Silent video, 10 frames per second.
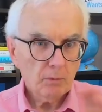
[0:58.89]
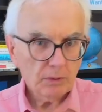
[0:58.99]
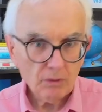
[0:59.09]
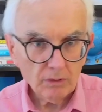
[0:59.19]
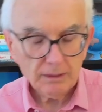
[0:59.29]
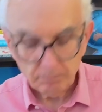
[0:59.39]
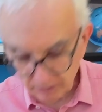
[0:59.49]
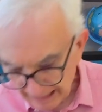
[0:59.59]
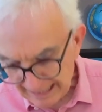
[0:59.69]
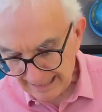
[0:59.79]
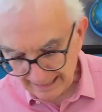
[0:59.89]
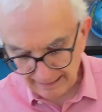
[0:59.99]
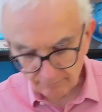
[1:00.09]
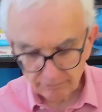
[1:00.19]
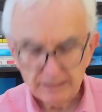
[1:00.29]
But with all the planning
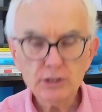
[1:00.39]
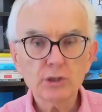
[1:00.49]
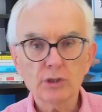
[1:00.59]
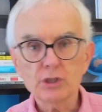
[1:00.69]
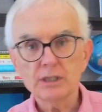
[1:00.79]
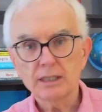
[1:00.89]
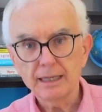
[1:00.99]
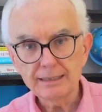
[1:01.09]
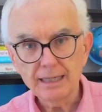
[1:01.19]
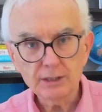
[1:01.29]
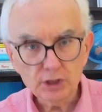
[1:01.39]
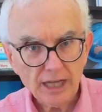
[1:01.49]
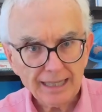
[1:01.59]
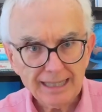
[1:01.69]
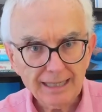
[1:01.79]
and research that I'd done,
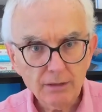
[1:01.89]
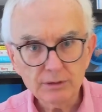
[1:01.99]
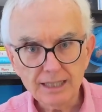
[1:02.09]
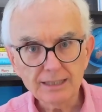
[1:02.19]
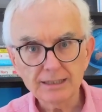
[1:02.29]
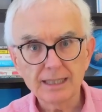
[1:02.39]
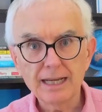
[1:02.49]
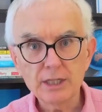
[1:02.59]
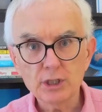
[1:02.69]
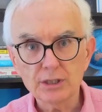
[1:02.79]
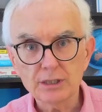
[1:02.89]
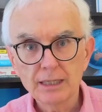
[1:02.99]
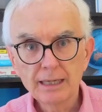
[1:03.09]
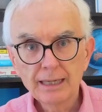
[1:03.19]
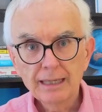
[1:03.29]
checking out destinations,
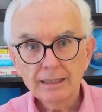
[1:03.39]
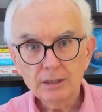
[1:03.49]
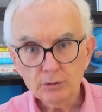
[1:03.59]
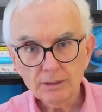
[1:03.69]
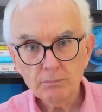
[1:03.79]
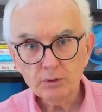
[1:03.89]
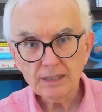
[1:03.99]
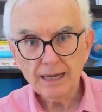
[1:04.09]
the trip was